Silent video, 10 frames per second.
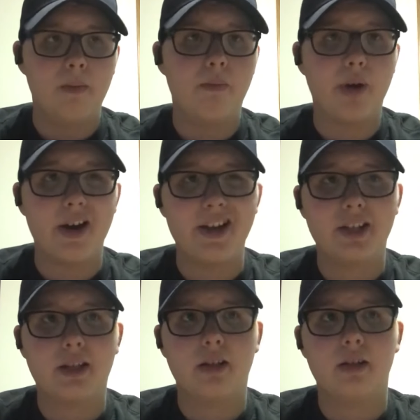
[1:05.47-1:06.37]

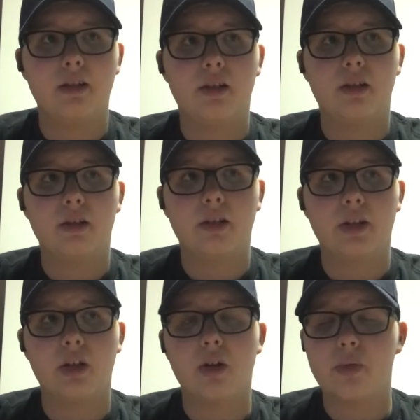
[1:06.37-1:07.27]
But,
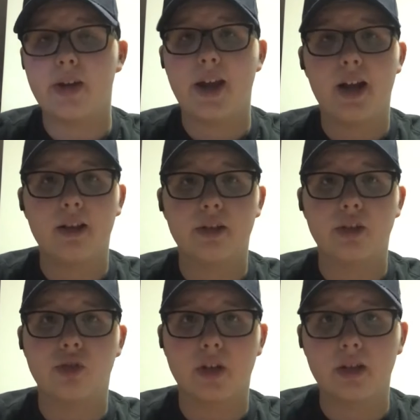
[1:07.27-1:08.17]
in all
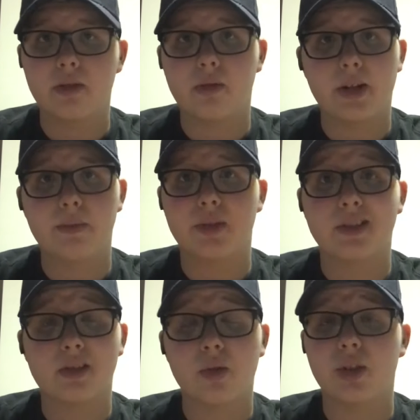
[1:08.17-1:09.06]
reality, Jalen Ramsey
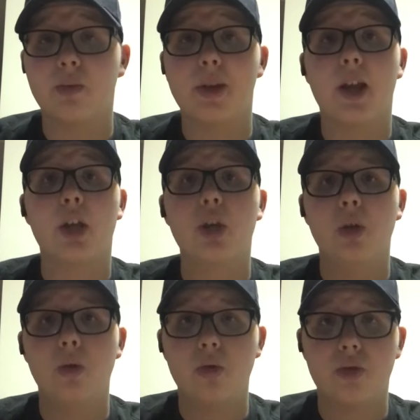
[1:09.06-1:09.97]
is going to be a
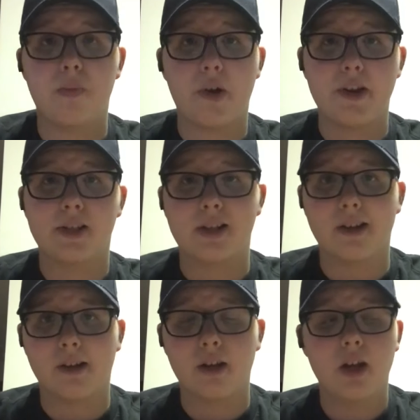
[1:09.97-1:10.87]
huge price
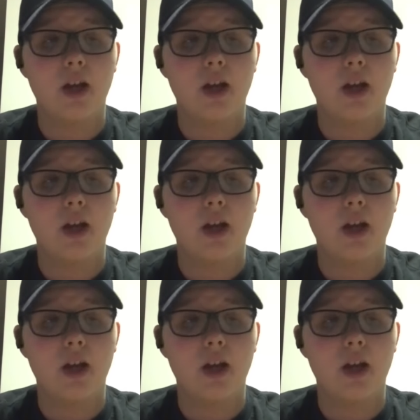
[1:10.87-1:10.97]
tag.